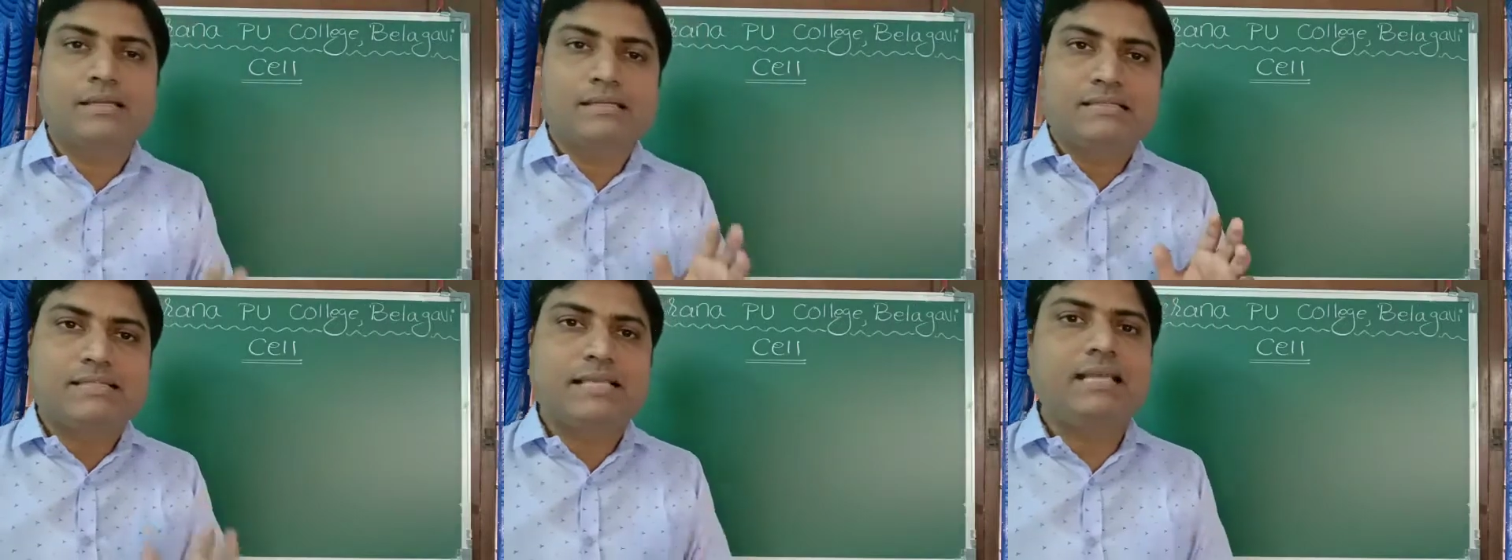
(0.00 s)

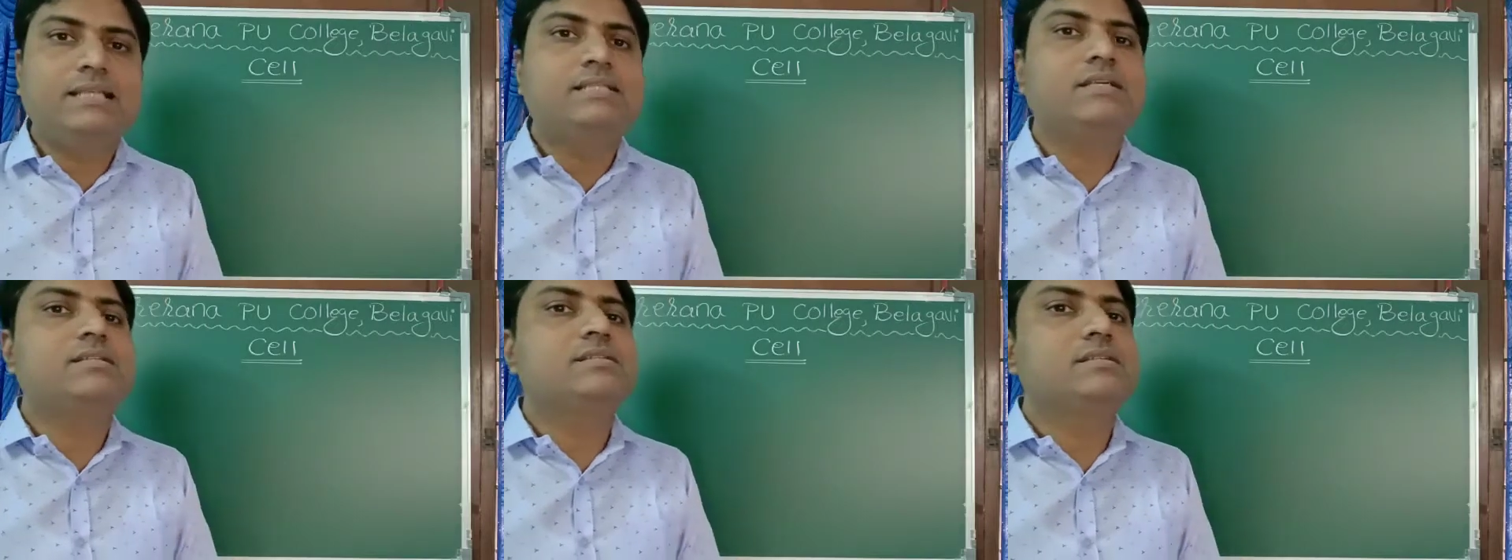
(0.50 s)
Cell is
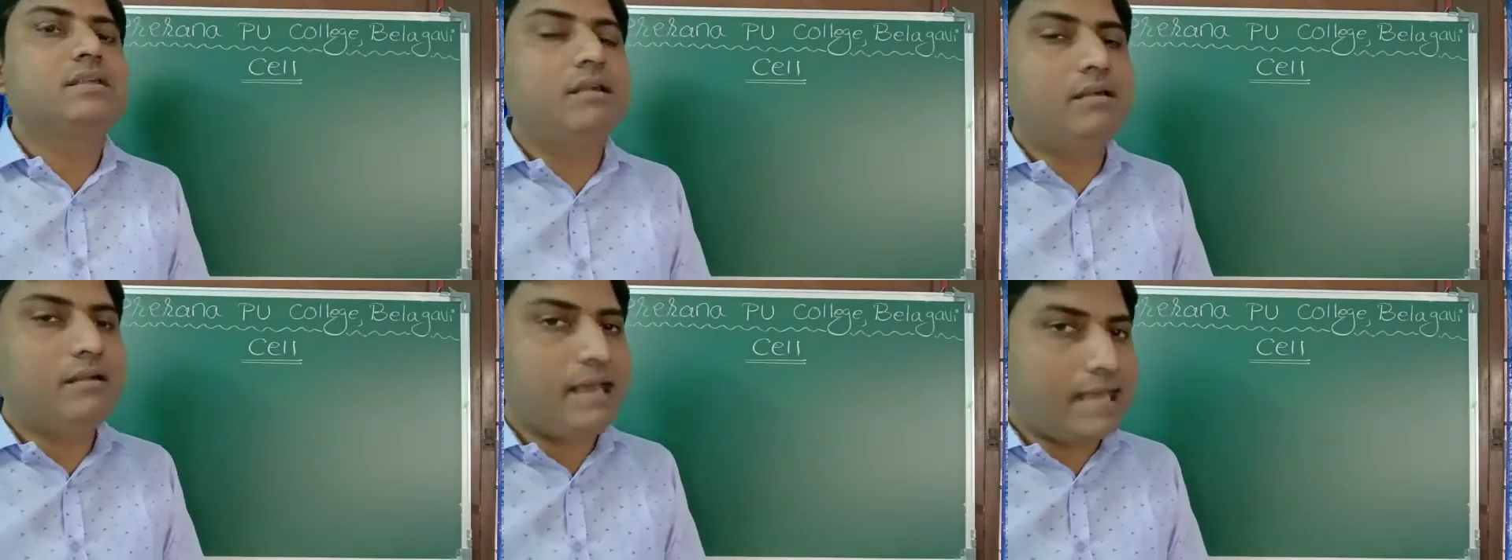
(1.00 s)

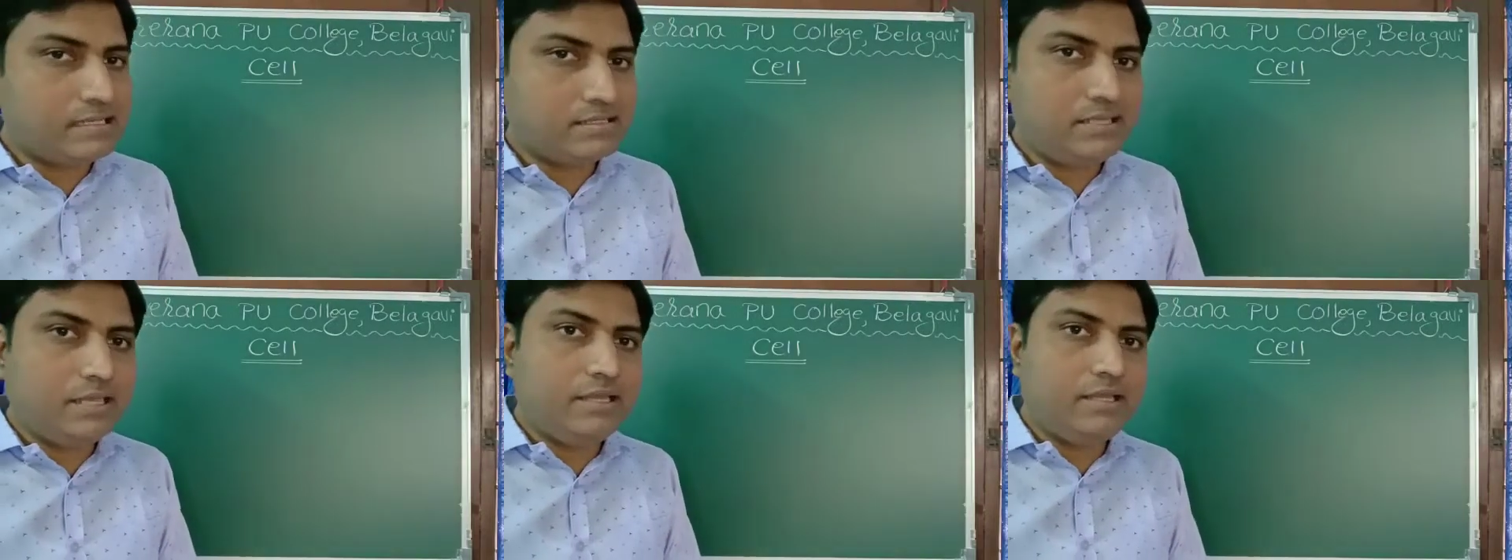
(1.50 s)
considered as
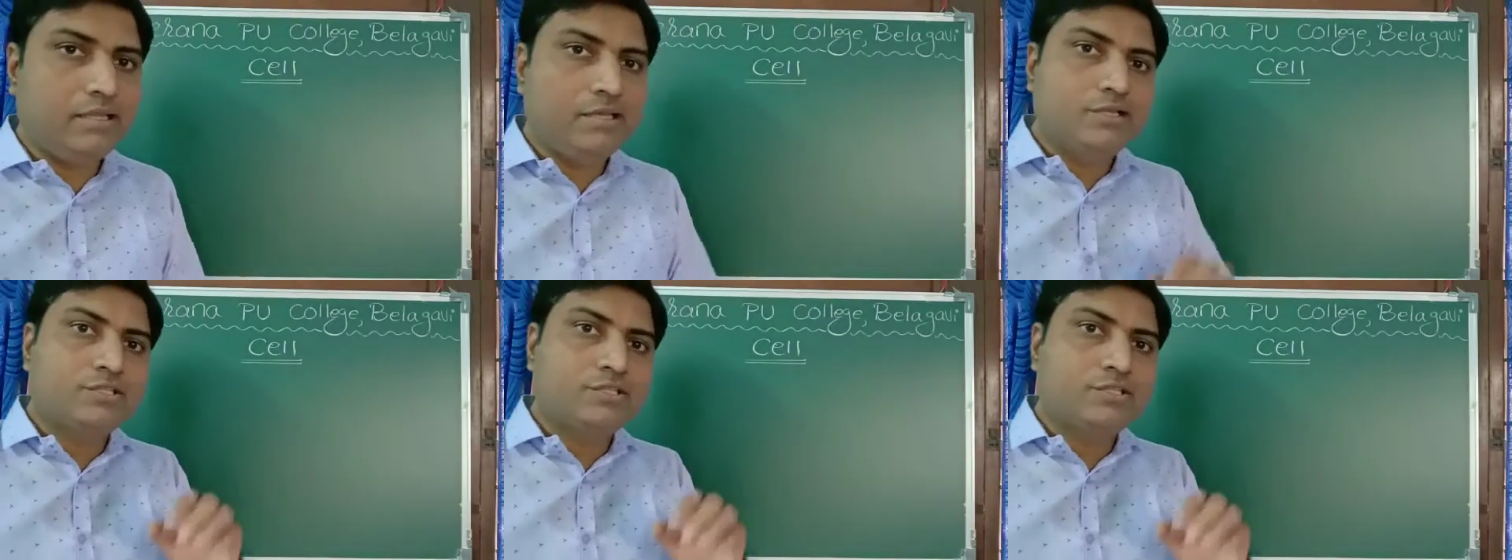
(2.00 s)
the